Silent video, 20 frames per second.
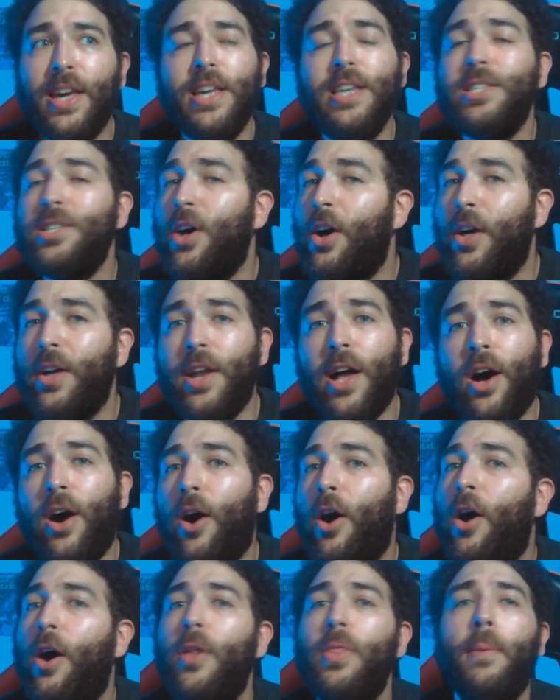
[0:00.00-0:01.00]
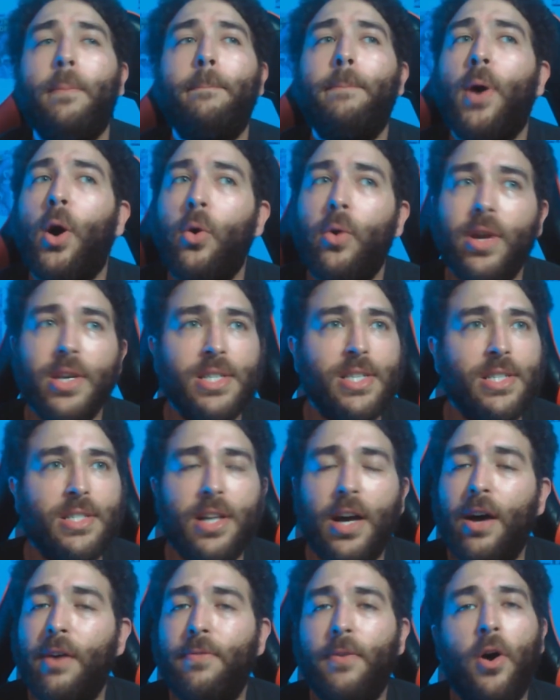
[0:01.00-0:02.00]
He's calling out all the bogus
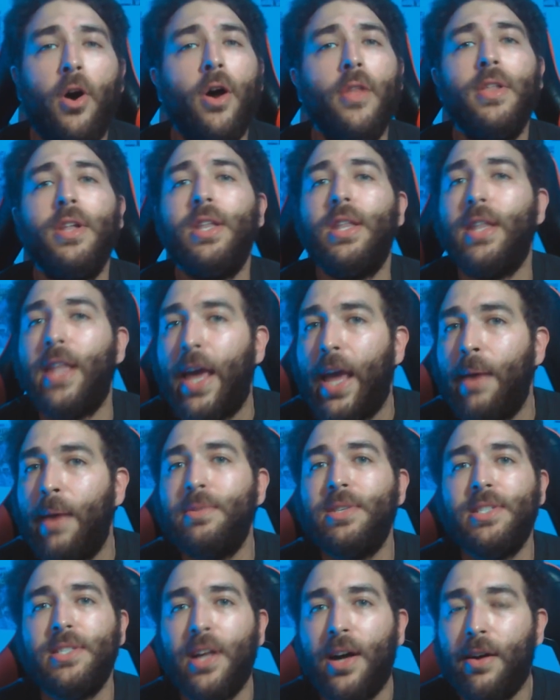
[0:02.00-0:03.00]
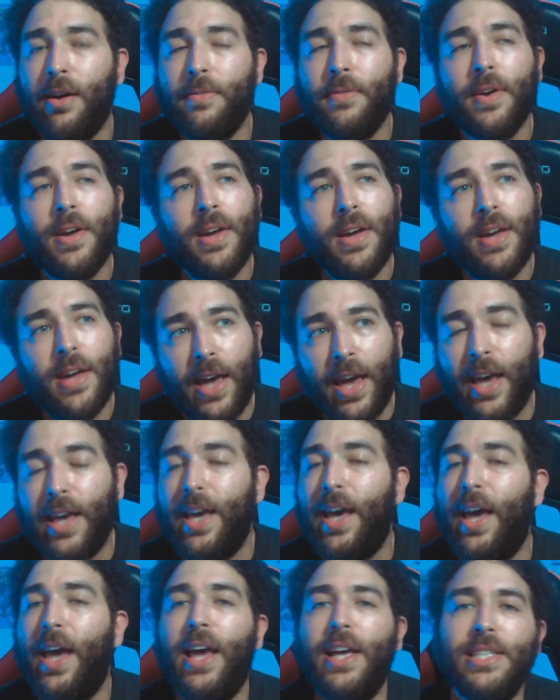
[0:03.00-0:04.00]
stuff, all the lame stuff
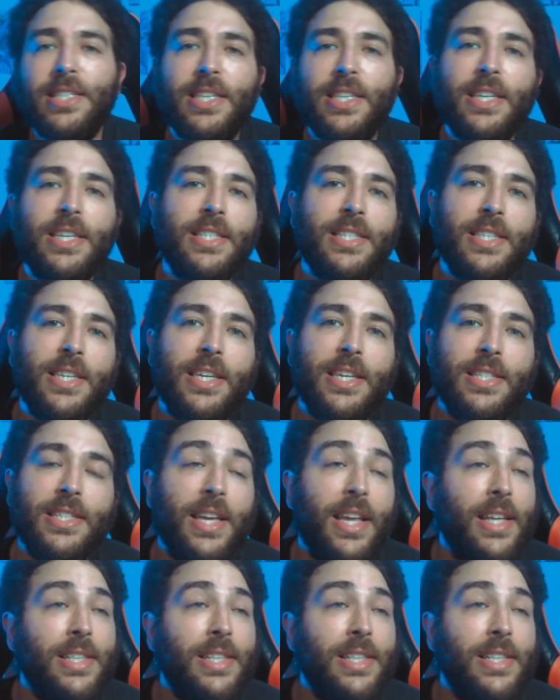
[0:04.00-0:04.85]
as he sees it.